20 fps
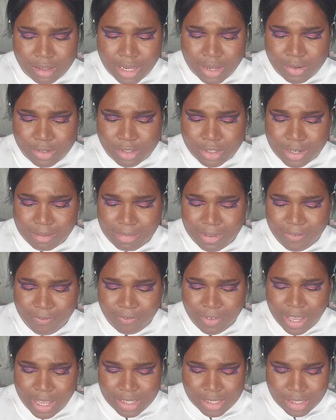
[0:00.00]
I was trying to be
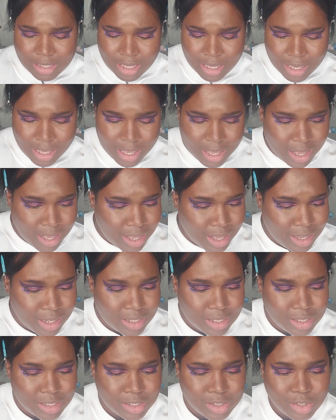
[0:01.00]
fancy
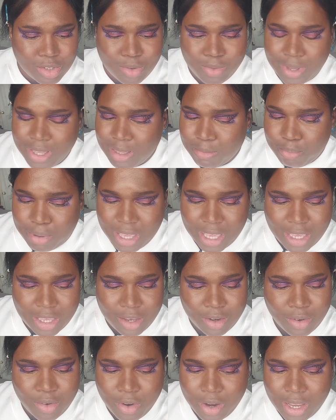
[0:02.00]
doing pink
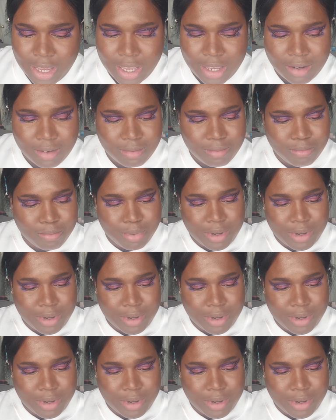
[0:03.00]
and green,